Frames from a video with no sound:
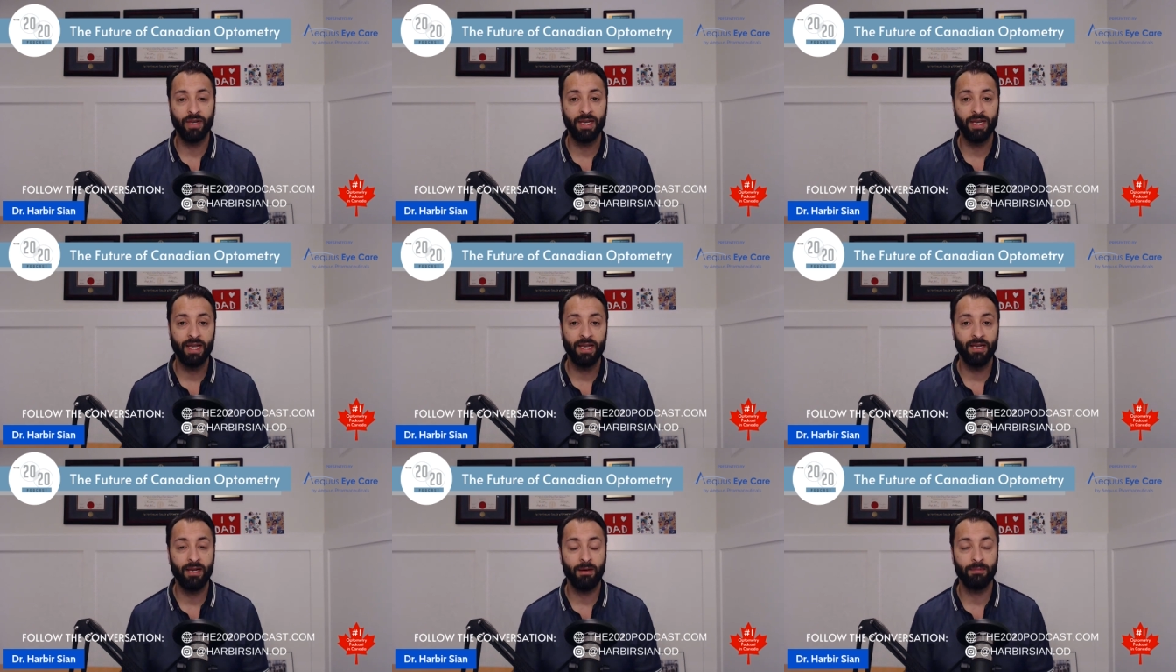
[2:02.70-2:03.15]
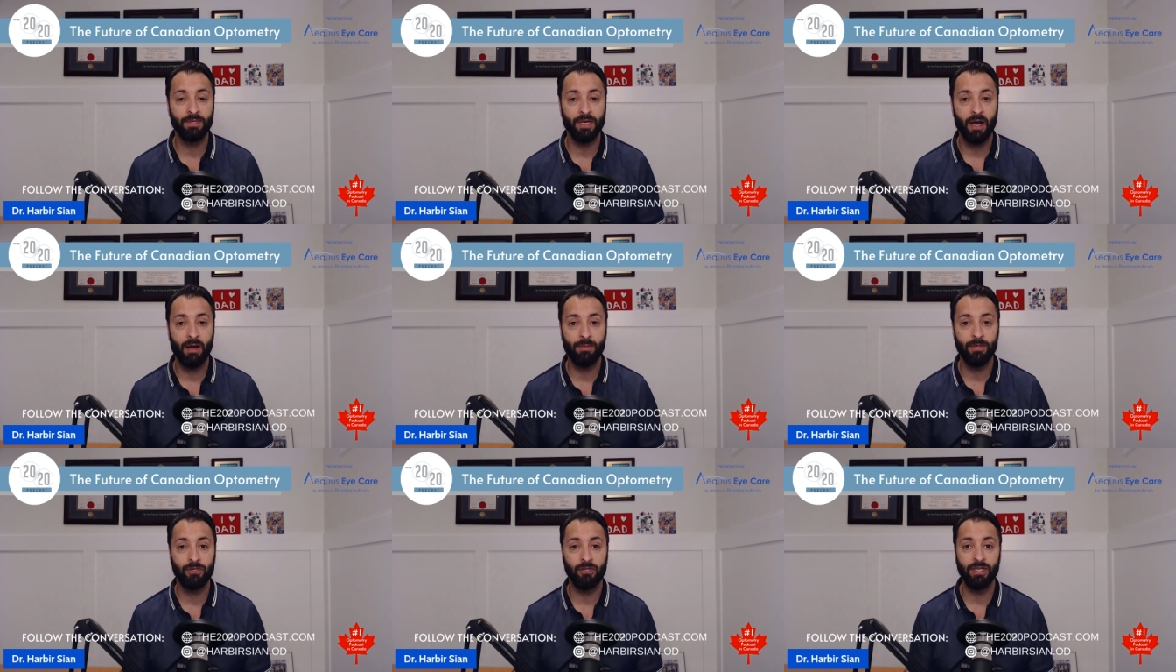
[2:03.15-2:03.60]
Canadian
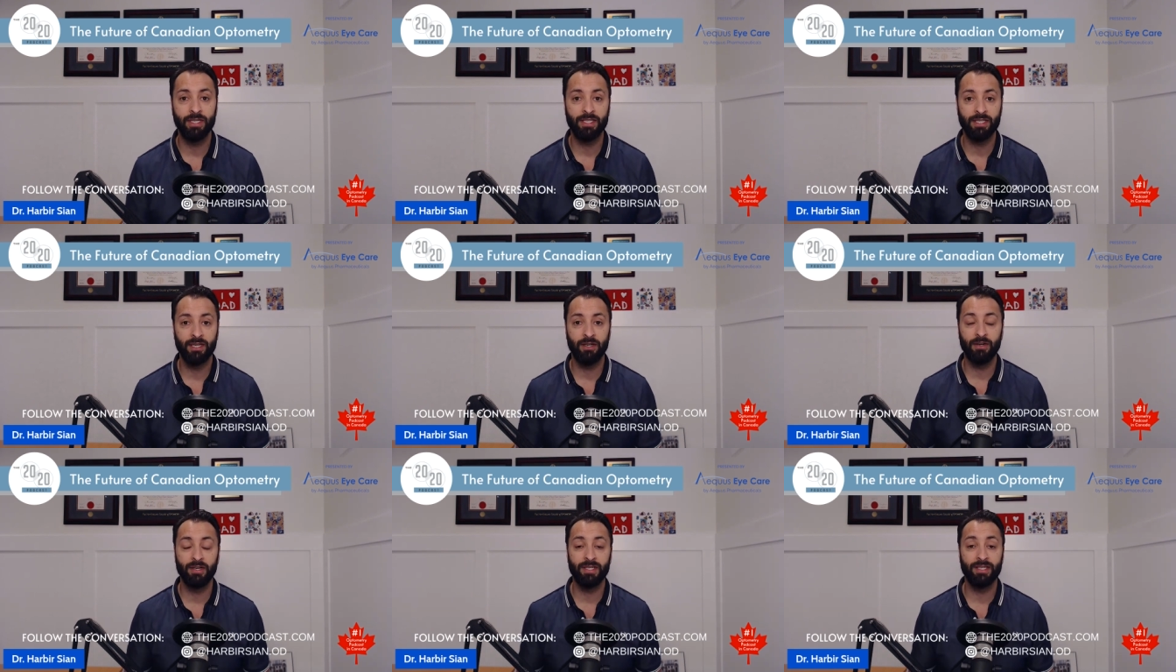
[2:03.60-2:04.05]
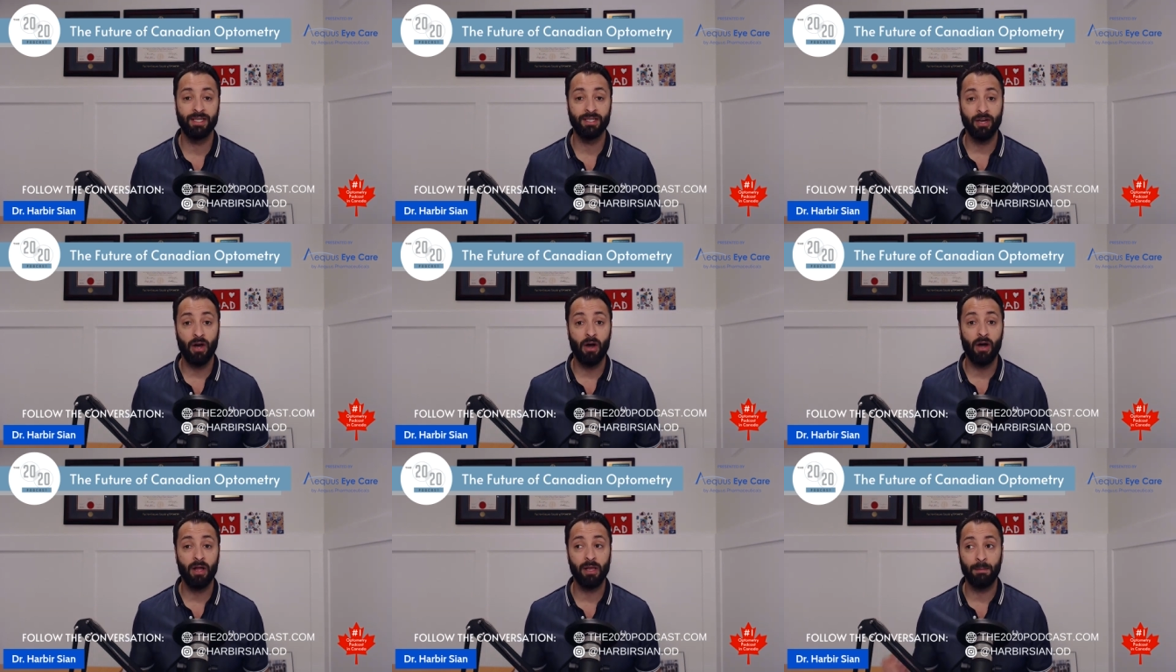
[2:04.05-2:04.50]
Optometry series is
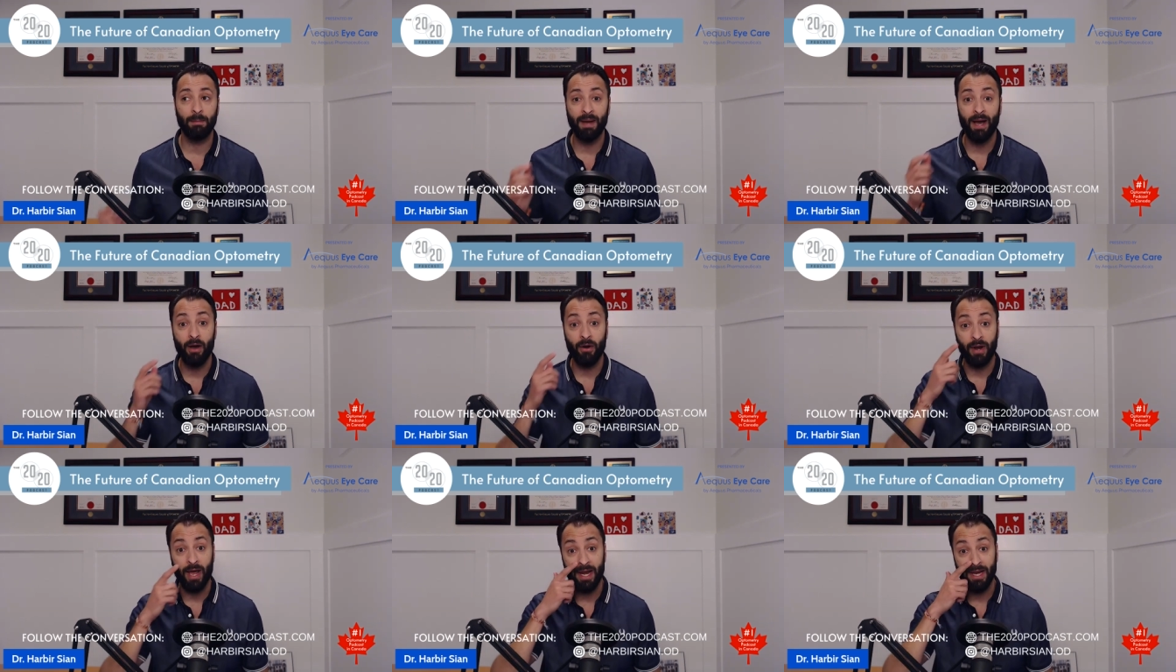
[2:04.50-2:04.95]
all about.